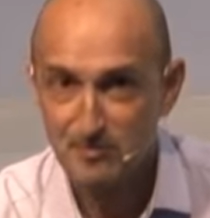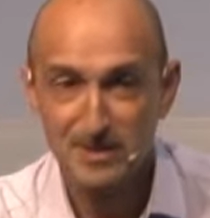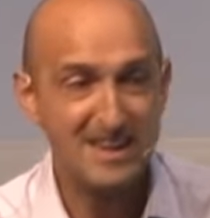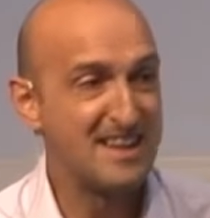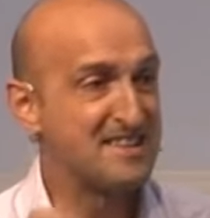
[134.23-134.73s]

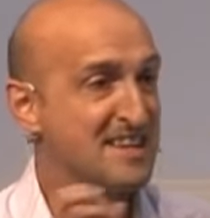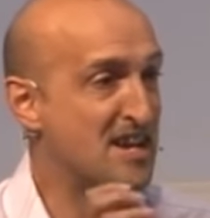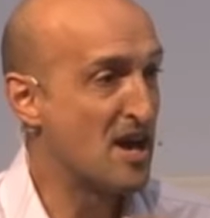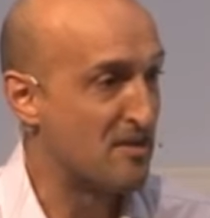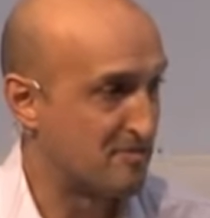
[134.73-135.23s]
but it isn't
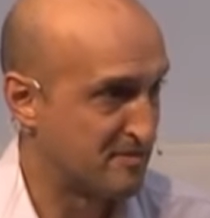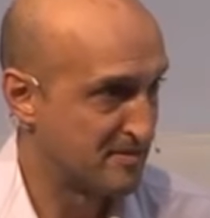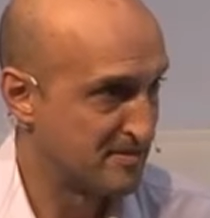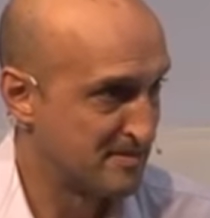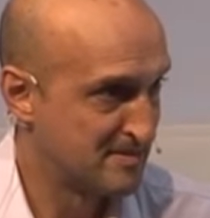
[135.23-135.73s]

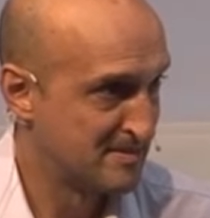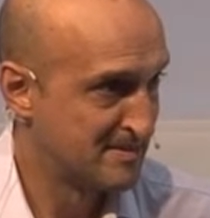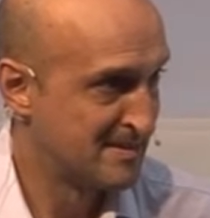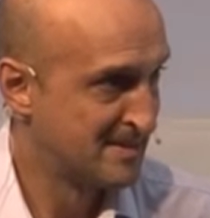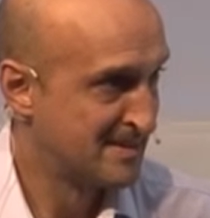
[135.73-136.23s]
enough.
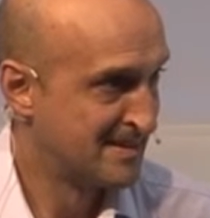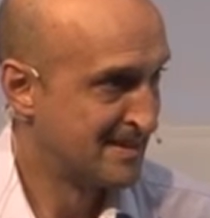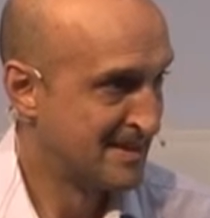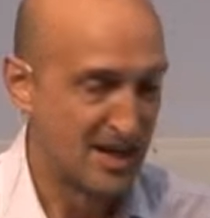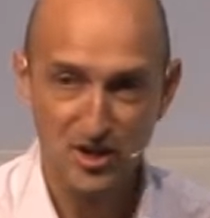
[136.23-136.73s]

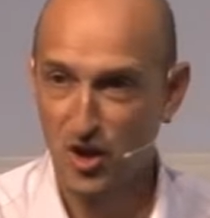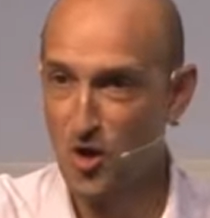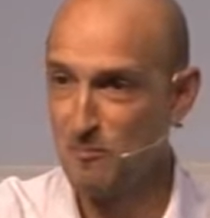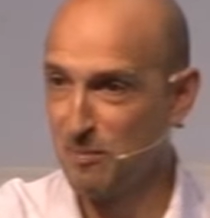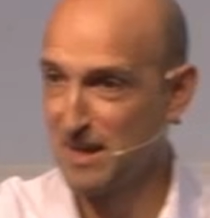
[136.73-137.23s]
In a
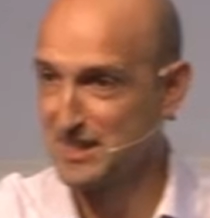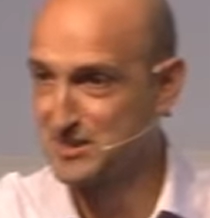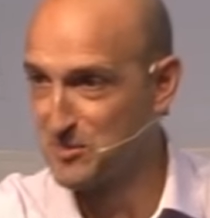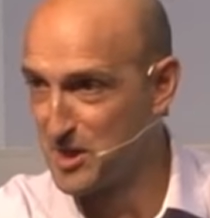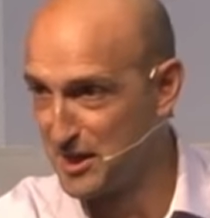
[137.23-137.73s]

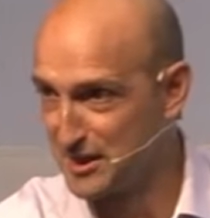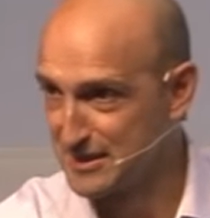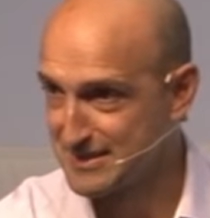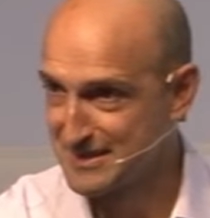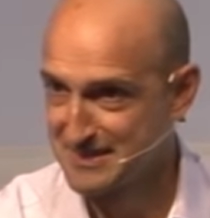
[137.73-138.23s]
complex
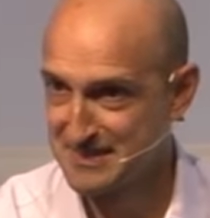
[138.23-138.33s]
world,